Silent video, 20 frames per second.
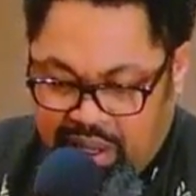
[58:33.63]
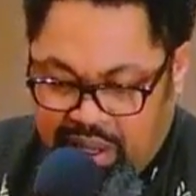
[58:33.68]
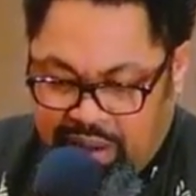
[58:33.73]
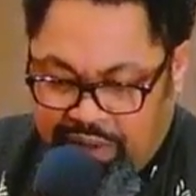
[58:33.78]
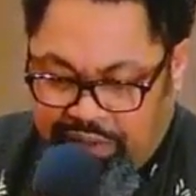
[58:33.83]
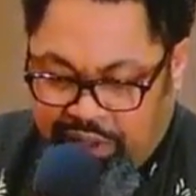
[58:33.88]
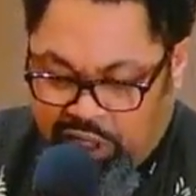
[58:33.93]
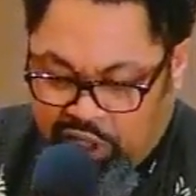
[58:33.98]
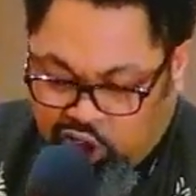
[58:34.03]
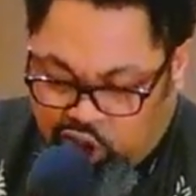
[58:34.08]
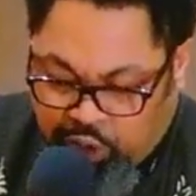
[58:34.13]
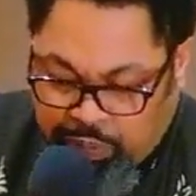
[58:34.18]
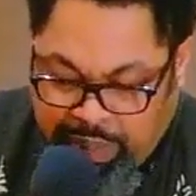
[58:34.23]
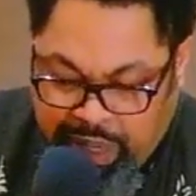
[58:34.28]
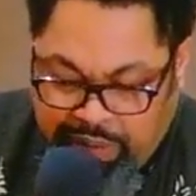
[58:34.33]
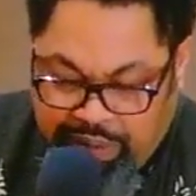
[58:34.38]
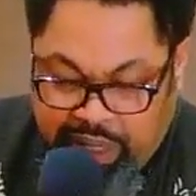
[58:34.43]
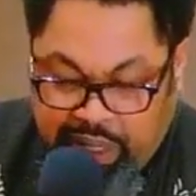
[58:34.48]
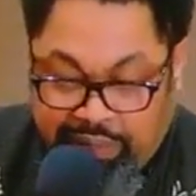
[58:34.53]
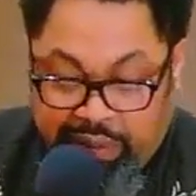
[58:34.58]
For the
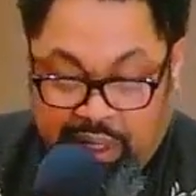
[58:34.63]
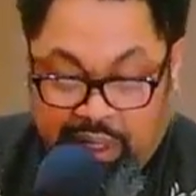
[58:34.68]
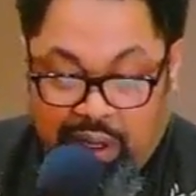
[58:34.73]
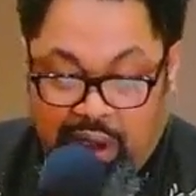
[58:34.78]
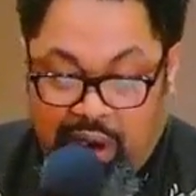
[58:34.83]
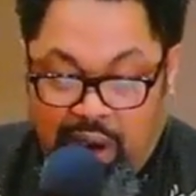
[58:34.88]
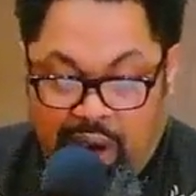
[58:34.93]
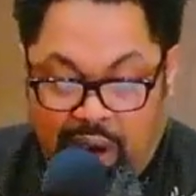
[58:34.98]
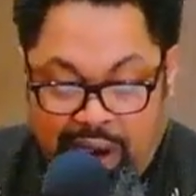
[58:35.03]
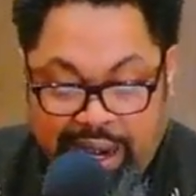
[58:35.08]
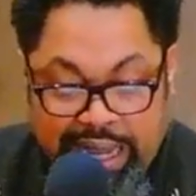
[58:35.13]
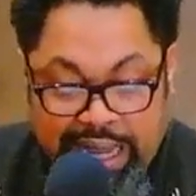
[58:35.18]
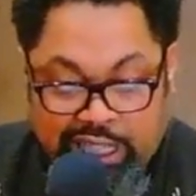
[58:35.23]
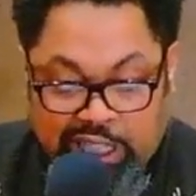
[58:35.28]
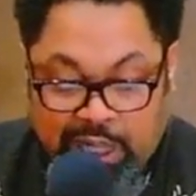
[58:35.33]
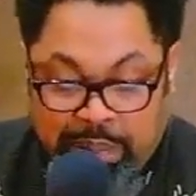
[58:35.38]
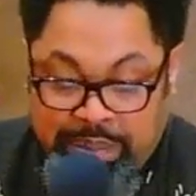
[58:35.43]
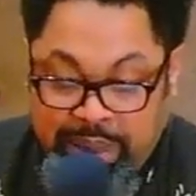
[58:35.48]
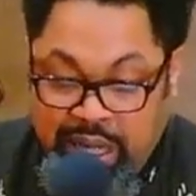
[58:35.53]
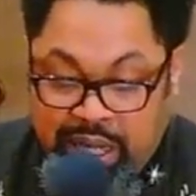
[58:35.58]
Spirit of the Lord
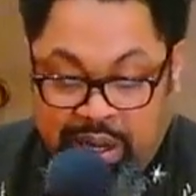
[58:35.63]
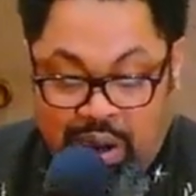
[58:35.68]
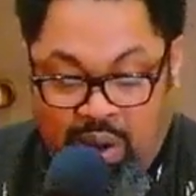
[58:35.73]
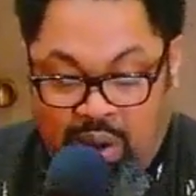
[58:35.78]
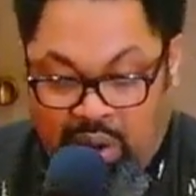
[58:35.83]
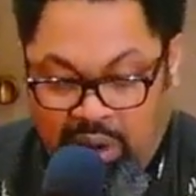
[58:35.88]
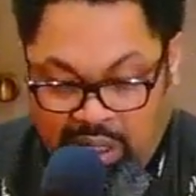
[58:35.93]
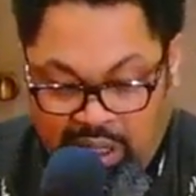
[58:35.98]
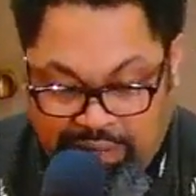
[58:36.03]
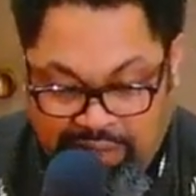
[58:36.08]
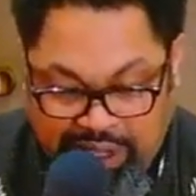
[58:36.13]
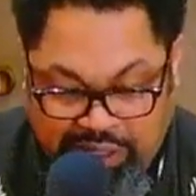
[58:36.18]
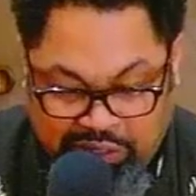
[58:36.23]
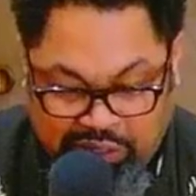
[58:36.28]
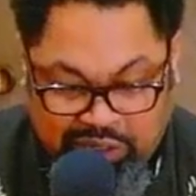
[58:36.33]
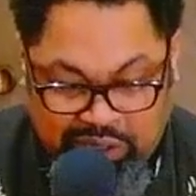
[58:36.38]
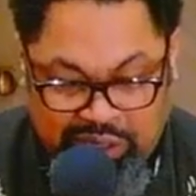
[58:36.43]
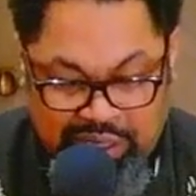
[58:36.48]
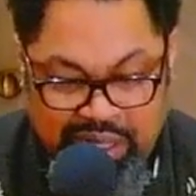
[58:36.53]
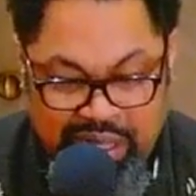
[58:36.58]
is upon all of
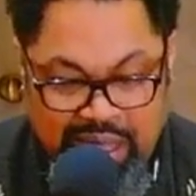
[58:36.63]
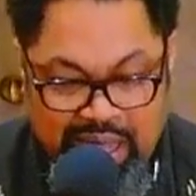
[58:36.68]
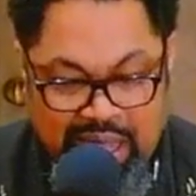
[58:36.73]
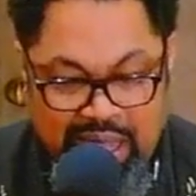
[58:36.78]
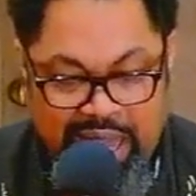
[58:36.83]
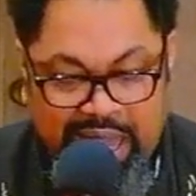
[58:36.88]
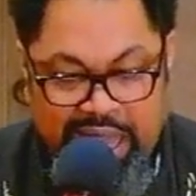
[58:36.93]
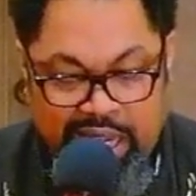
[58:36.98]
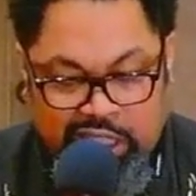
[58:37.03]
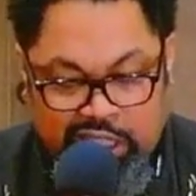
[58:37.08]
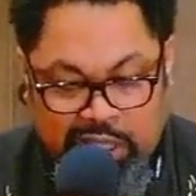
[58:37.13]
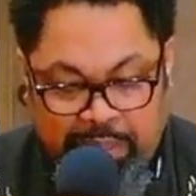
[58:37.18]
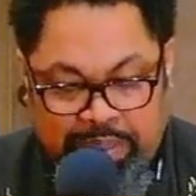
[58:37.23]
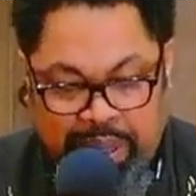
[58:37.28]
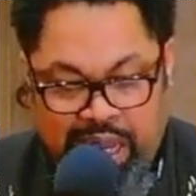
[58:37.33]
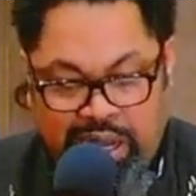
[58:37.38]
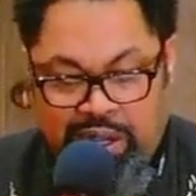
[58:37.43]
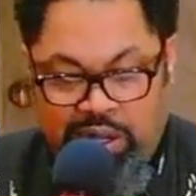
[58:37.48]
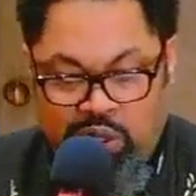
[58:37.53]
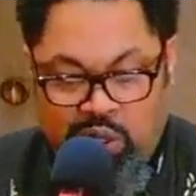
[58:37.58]
us it is
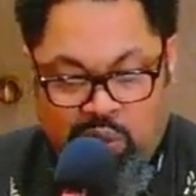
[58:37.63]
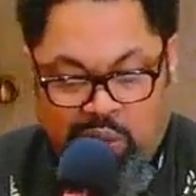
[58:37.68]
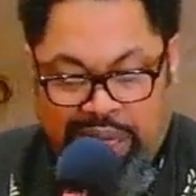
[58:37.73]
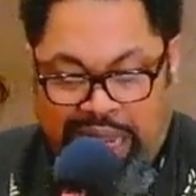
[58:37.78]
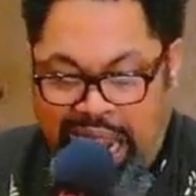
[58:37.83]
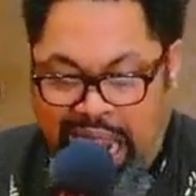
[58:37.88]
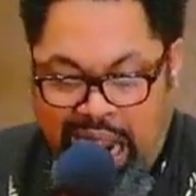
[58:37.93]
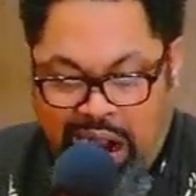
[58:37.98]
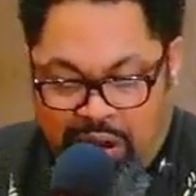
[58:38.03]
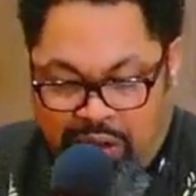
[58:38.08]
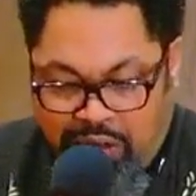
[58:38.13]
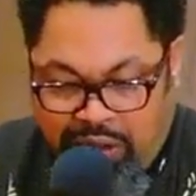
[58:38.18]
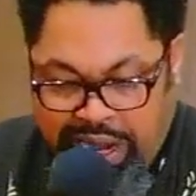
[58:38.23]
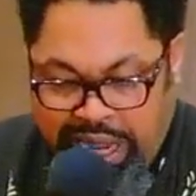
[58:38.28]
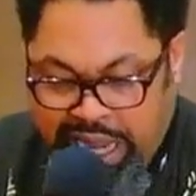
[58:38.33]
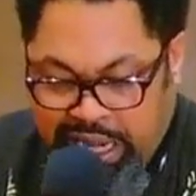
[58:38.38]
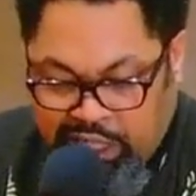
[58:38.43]
upon New Calvary.